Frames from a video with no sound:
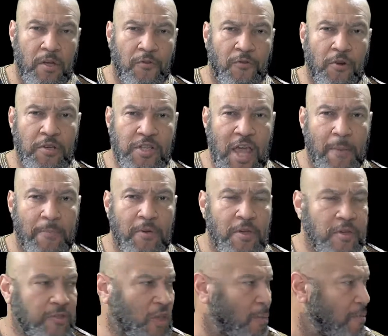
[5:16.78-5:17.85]
For example,
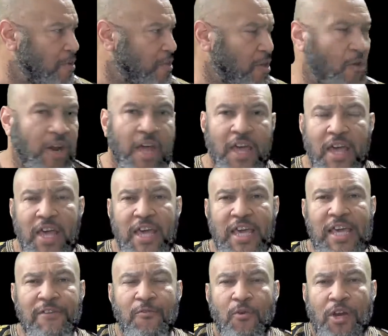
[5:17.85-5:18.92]
so much so that
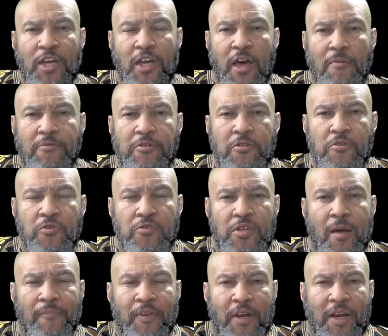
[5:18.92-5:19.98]
even when it comes to
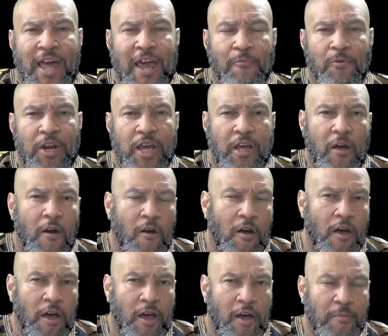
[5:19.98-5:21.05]
something like what they
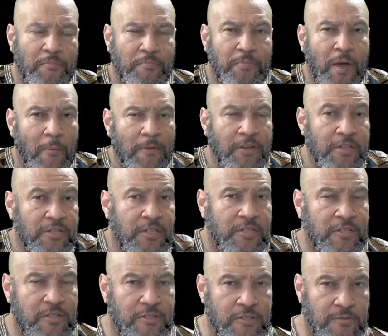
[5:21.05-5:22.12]
call public
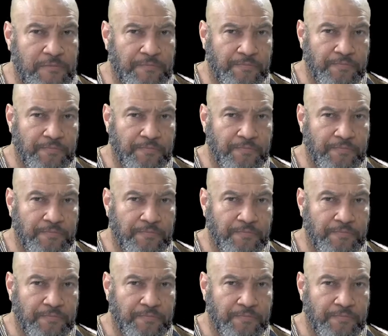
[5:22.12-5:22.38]
assistance,